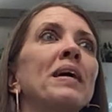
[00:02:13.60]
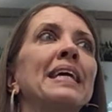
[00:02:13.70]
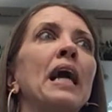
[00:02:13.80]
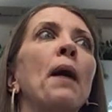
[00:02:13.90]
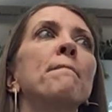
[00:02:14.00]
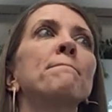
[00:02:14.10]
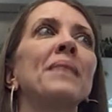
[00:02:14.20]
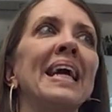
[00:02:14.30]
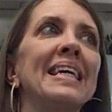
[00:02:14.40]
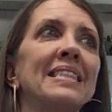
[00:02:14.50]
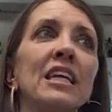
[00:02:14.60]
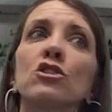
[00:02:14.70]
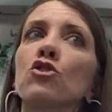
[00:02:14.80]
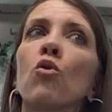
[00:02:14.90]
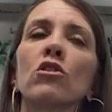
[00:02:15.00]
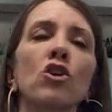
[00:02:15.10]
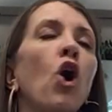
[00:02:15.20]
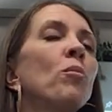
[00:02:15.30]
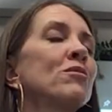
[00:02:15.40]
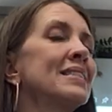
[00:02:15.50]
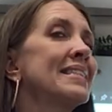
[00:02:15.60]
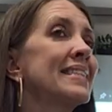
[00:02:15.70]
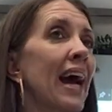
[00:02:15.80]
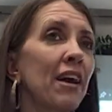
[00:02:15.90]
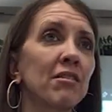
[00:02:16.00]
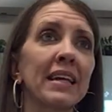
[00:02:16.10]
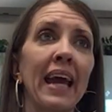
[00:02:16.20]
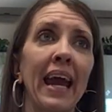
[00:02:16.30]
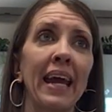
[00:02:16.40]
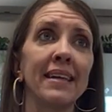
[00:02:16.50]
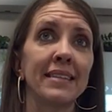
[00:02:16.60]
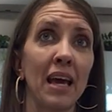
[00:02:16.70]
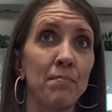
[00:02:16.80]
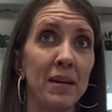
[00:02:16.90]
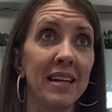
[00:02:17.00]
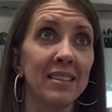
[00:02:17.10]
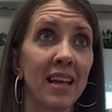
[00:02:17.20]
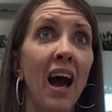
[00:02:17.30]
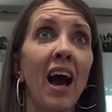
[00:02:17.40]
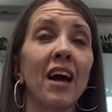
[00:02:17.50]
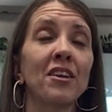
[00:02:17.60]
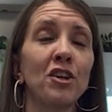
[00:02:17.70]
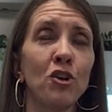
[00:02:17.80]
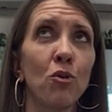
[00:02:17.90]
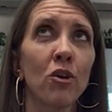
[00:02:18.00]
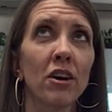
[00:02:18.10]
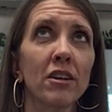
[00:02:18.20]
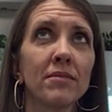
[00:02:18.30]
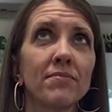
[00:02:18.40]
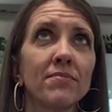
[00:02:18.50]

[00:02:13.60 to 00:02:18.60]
many amazing scores, almost entirely A's and B's on your